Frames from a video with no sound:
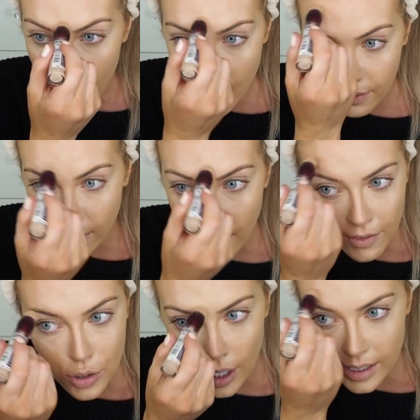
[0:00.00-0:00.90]
If you've never
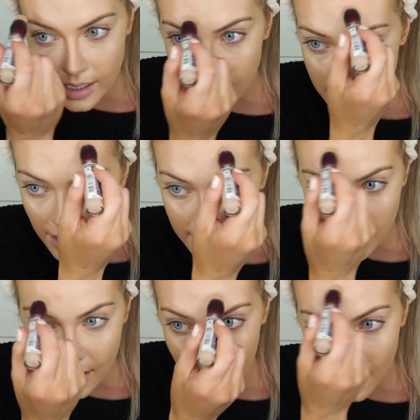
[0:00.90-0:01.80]
tried this
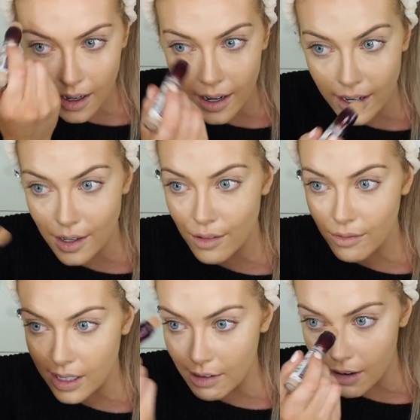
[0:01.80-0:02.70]
concealer, I
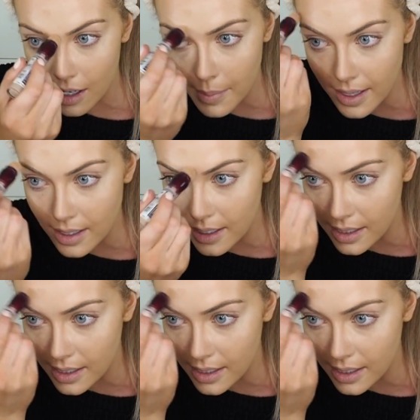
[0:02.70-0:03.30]
really recommend it.